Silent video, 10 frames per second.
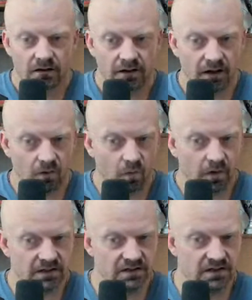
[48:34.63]
Now,
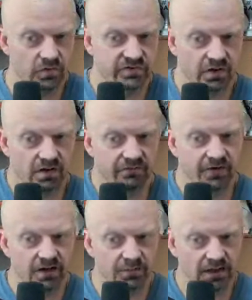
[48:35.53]
what dose of
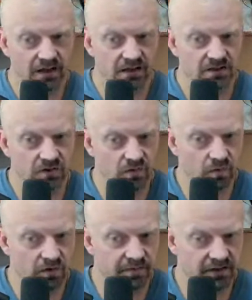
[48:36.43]
vitamin K2
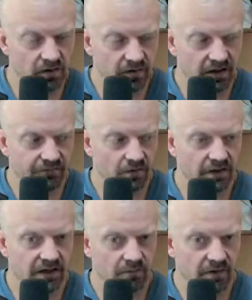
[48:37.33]
would be okay for
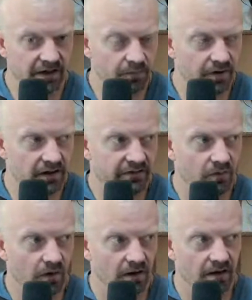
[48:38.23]
late pregnancy?
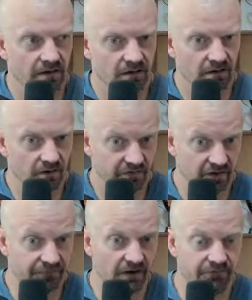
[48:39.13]
Well, the
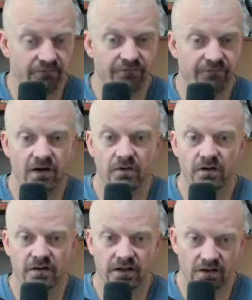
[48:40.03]
stuff I've found
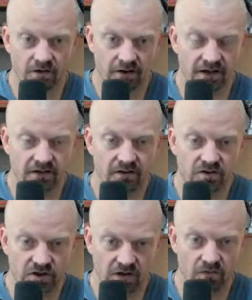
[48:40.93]
on the internet
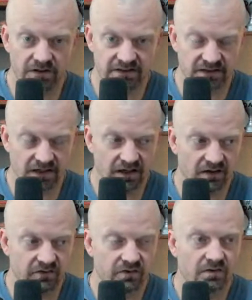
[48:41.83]
generally
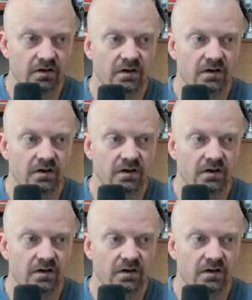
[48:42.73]
says,